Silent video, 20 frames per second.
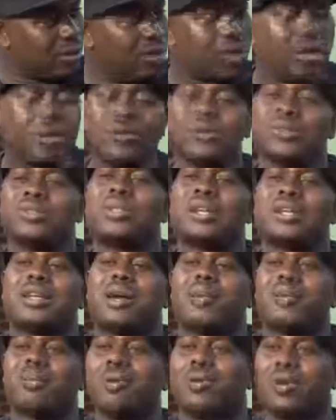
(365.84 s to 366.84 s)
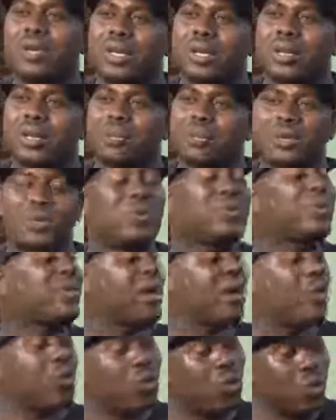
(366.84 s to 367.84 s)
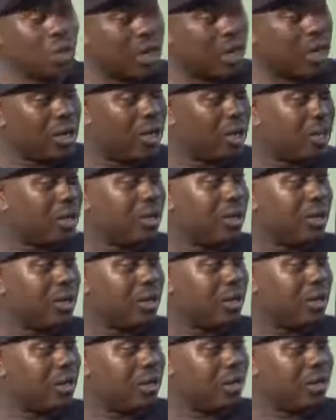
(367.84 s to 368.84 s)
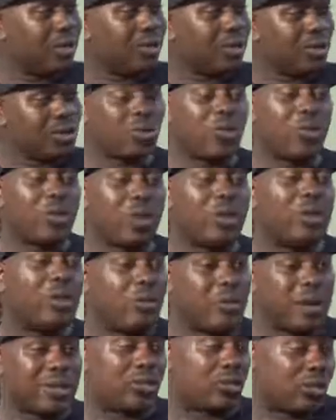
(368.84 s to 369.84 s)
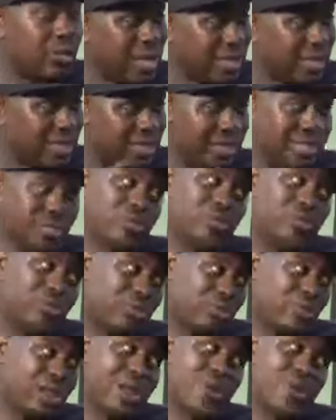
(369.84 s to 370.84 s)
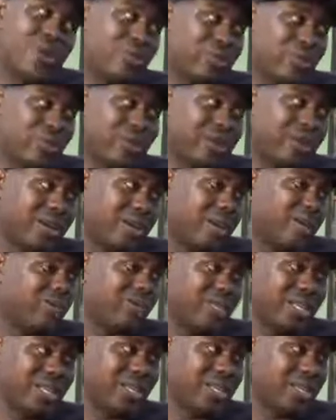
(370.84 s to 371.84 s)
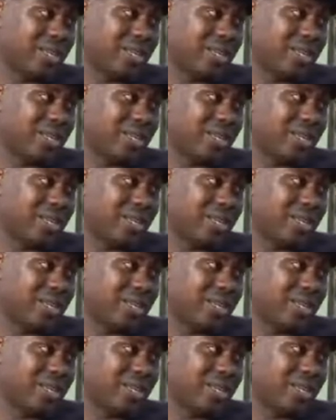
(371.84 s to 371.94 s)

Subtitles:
There are those that are born, but when they are good. So the personalities also now comes in.